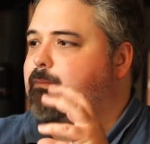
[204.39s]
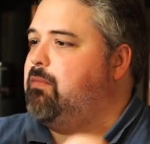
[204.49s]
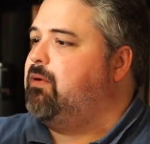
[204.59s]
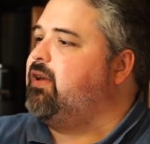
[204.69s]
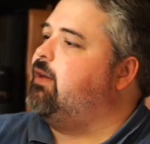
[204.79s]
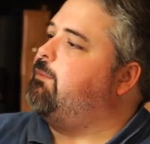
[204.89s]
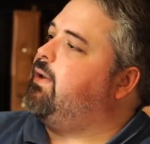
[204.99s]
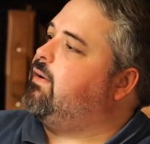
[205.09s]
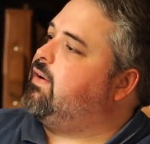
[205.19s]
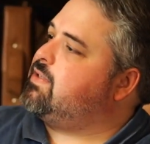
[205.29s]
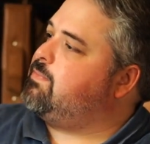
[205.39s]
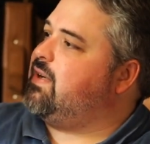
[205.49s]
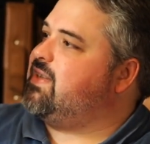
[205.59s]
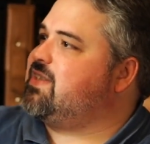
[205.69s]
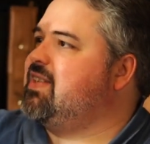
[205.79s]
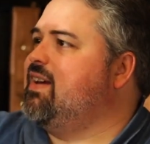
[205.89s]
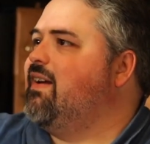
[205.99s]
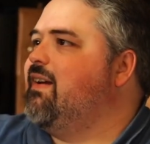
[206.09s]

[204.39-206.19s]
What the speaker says: milky appearance, but it's